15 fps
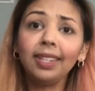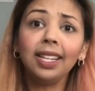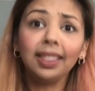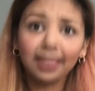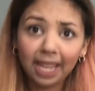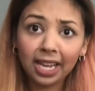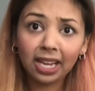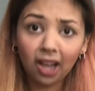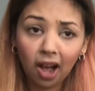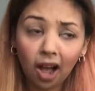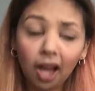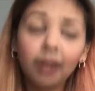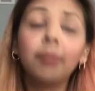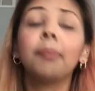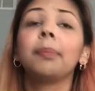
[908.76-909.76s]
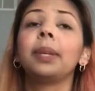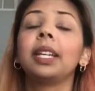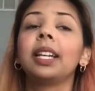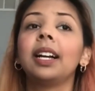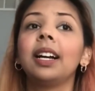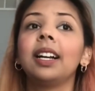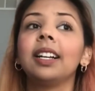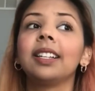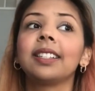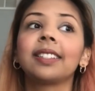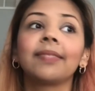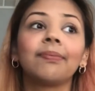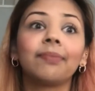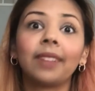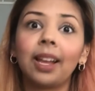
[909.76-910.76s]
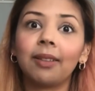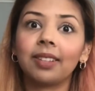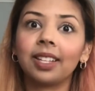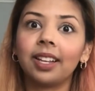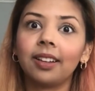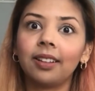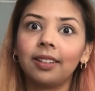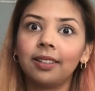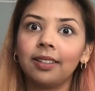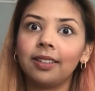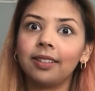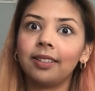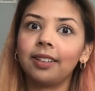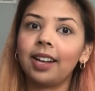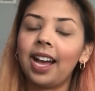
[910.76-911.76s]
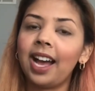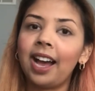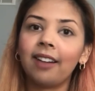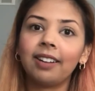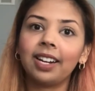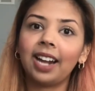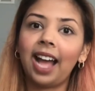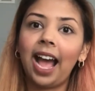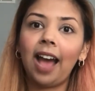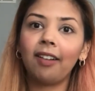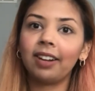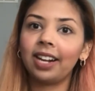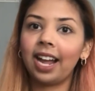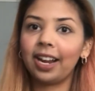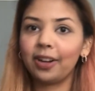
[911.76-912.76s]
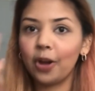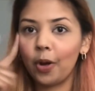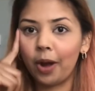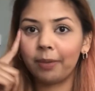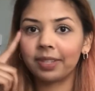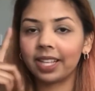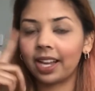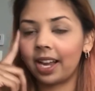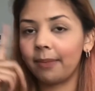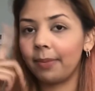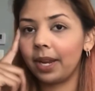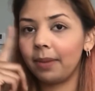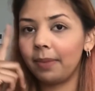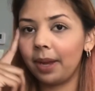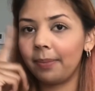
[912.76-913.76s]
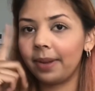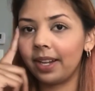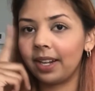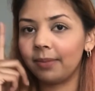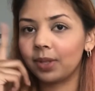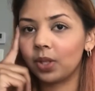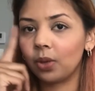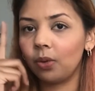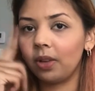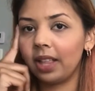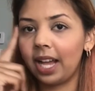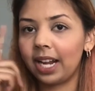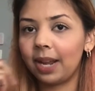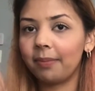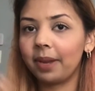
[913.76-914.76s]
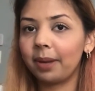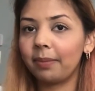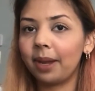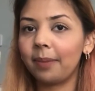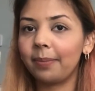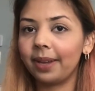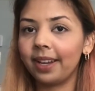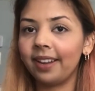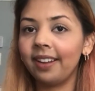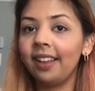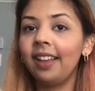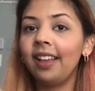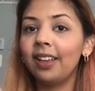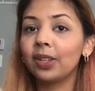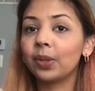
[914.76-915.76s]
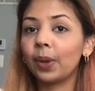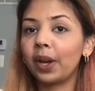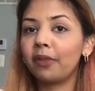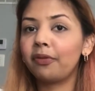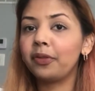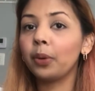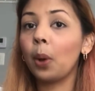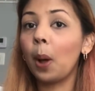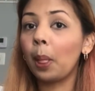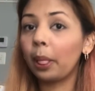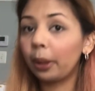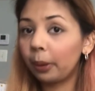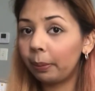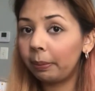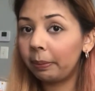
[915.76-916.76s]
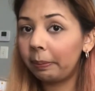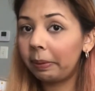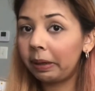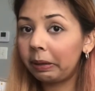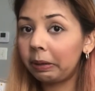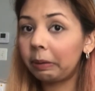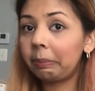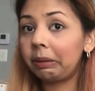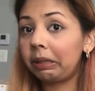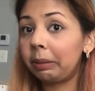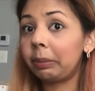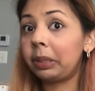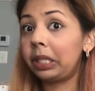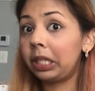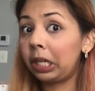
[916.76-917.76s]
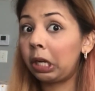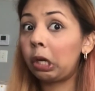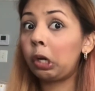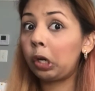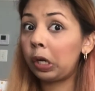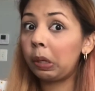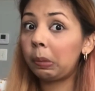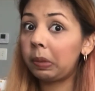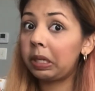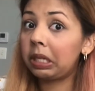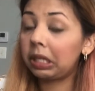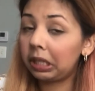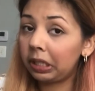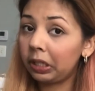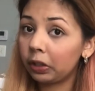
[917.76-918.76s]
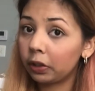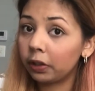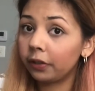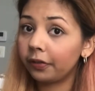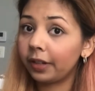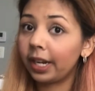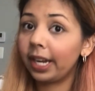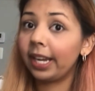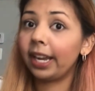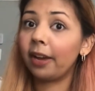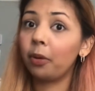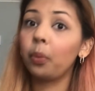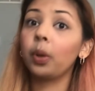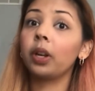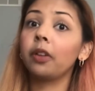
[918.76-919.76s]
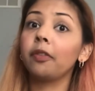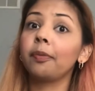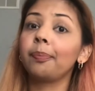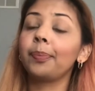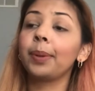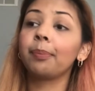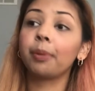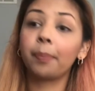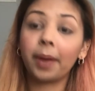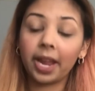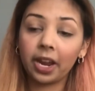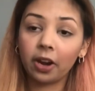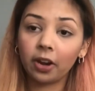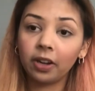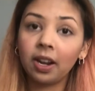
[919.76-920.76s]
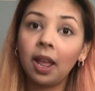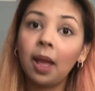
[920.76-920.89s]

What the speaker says: thank God, because I was like, how did I know? I was like, I made my bed. I'm so glad I made my bed. So I feel a little bit better, but I mean, it could have been cleaner if I would have been prepared.